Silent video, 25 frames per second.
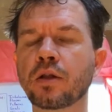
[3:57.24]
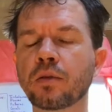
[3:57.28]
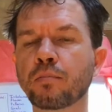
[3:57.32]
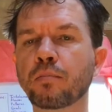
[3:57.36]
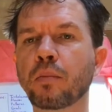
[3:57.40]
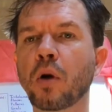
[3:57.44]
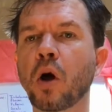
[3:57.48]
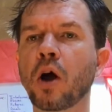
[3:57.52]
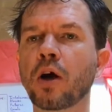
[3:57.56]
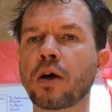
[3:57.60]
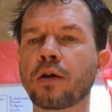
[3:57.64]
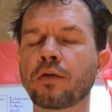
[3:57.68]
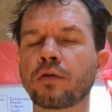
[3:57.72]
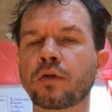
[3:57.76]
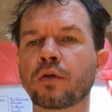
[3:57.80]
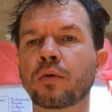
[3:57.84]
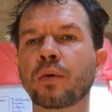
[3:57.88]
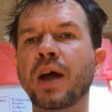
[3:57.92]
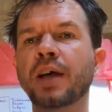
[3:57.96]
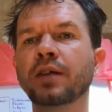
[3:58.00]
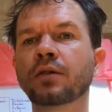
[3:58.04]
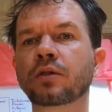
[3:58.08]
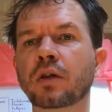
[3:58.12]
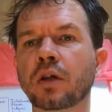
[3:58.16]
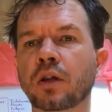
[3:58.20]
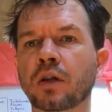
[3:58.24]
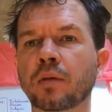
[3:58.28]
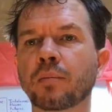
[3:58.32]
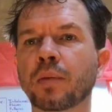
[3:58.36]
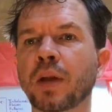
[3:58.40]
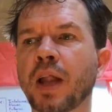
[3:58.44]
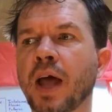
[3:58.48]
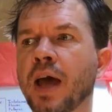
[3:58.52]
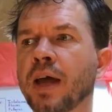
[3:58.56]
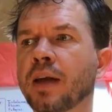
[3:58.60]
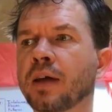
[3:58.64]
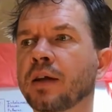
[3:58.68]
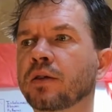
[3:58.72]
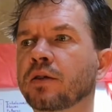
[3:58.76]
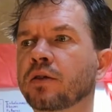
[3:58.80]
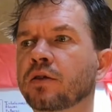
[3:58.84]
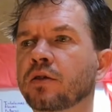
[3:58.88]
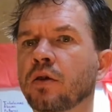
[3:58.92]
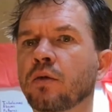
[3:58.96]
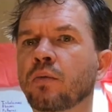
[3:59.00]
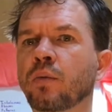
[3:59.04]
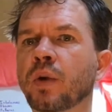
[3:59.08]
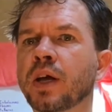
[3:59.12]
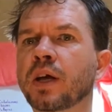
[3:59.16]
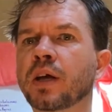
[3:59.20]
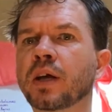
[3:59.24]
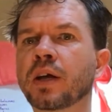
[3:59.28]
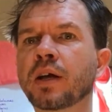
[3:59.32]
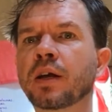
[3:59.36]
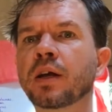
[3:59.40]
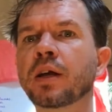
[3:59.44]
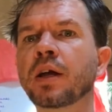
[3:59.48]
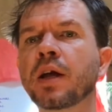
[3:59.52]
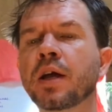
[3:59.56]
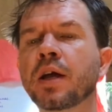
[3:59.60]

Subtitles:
part of the rest of the planet, so we can